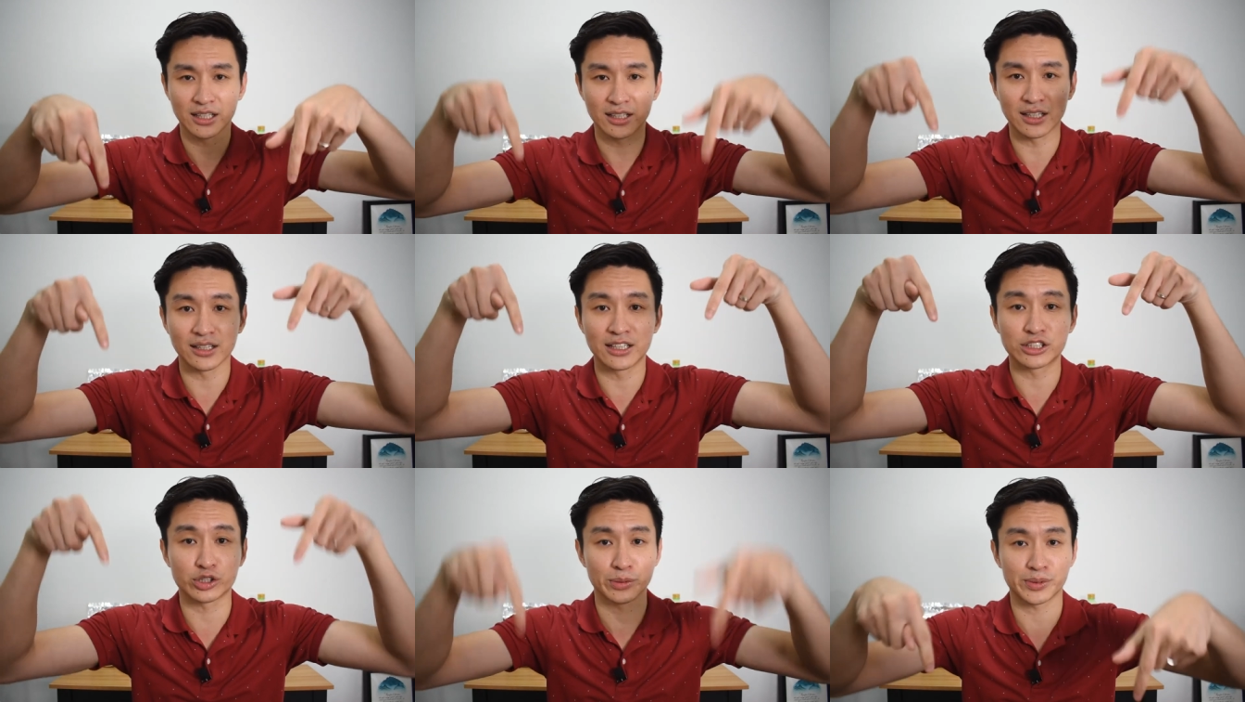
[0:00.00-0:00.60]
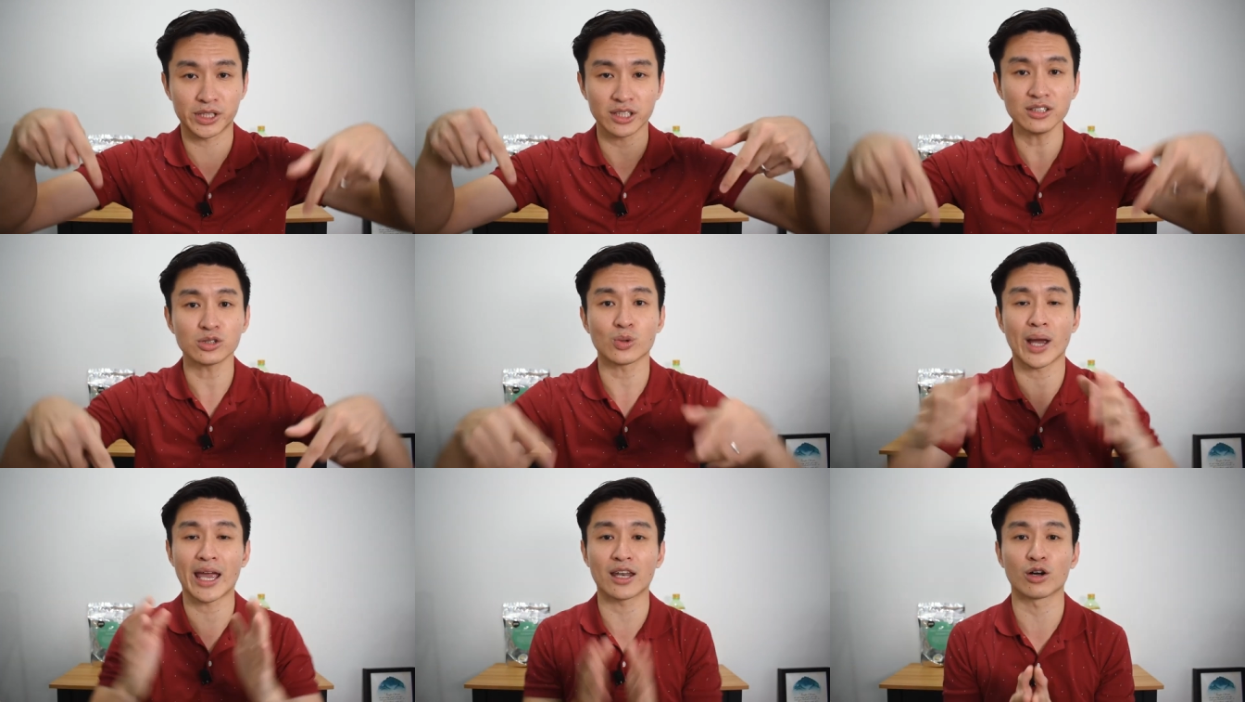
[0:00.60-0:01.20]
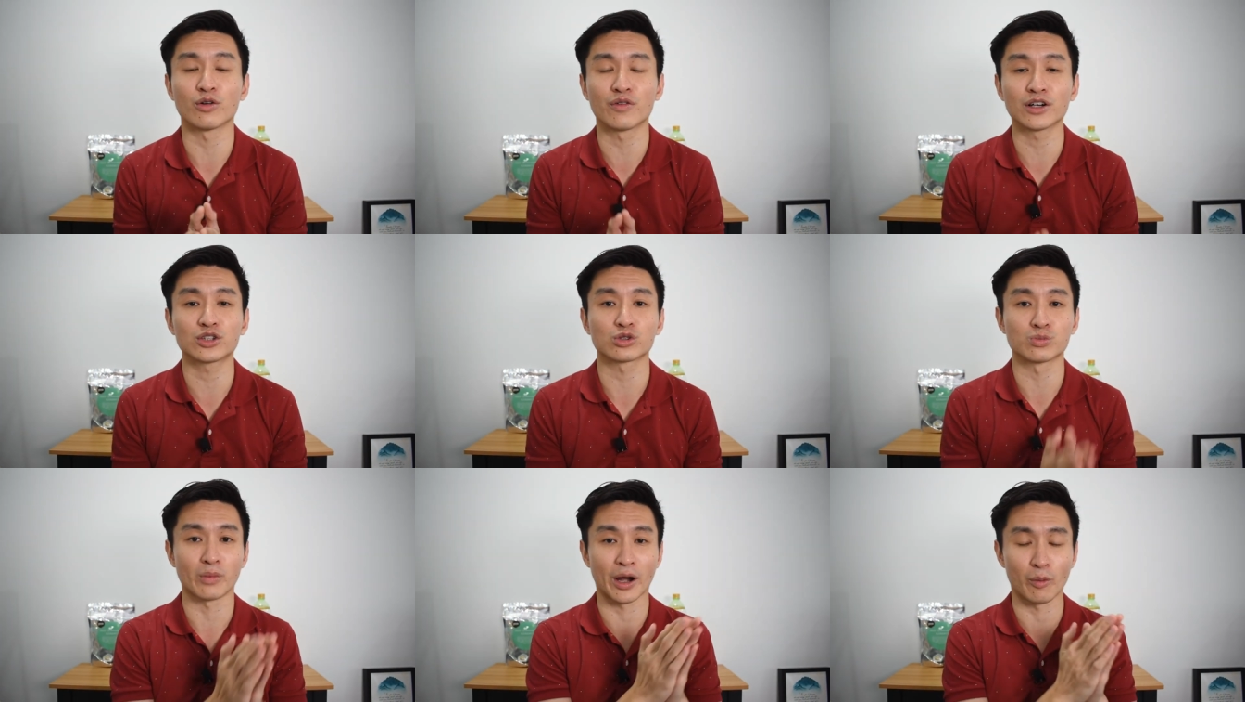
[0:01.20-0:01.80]
the description to head over
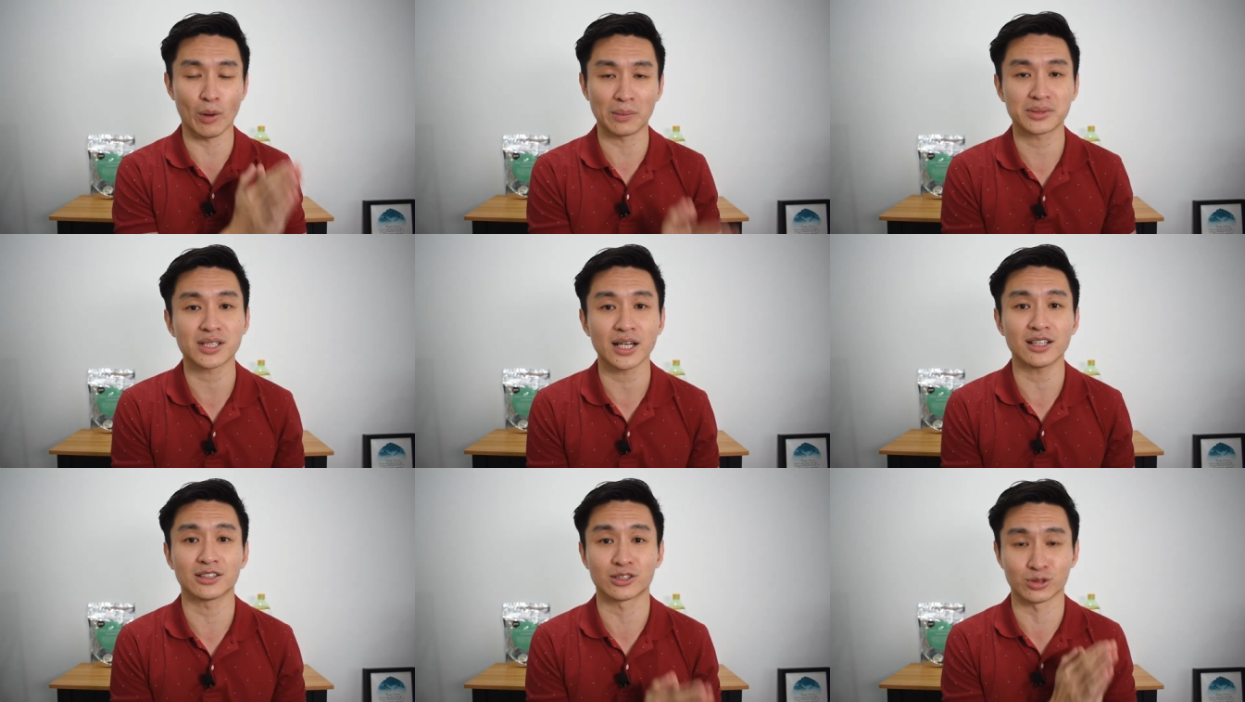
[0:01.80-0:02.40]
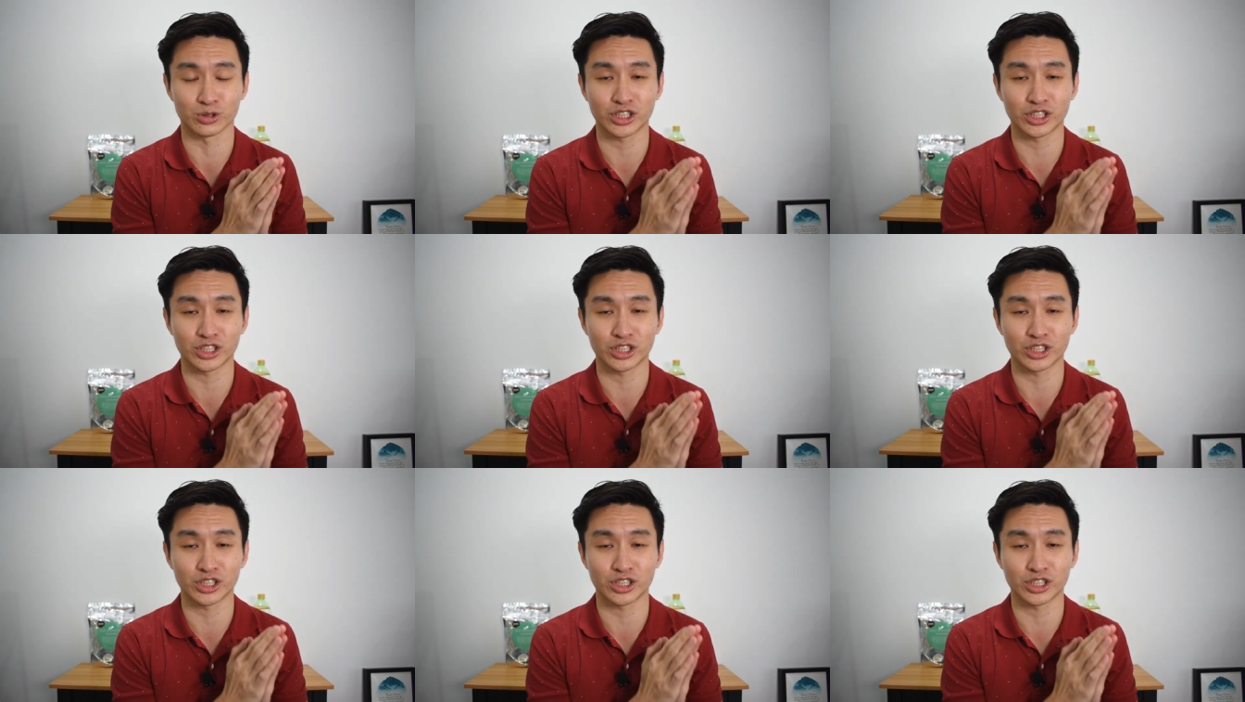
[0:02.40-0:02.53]
to my website to